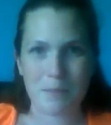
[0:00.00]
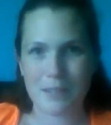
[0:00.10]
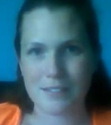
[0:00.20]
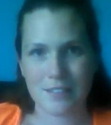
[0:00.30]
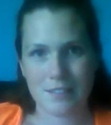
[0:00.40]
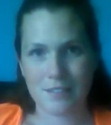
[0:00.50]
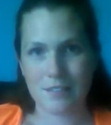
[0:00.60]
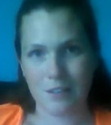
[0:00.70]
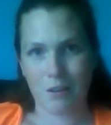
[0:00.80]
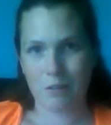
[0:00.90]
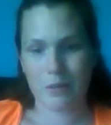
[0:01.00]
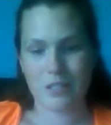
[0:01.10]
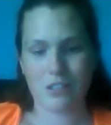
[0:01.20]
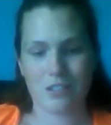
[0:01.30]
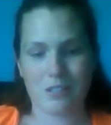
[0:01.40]
because all the
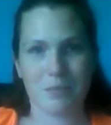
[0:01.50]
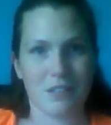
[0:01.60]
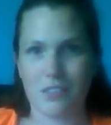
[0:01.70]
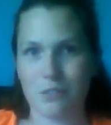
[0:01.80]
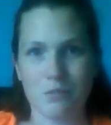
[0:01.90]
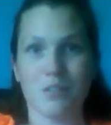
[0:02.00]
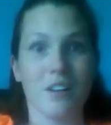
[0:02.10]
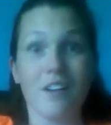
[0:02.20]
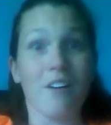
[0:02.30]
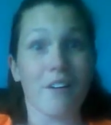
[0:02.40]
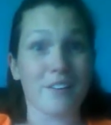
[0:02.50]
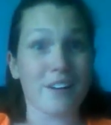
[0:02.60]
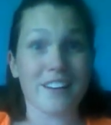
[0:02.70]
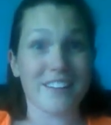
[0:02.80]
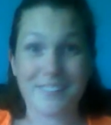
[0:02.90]
quotations I'm giving you are
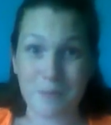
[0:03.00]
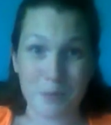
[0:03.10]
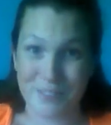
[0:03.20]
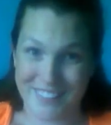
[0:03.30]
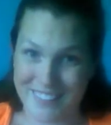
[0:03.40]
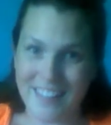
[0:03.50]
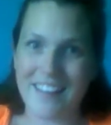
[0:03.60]
not in the movie.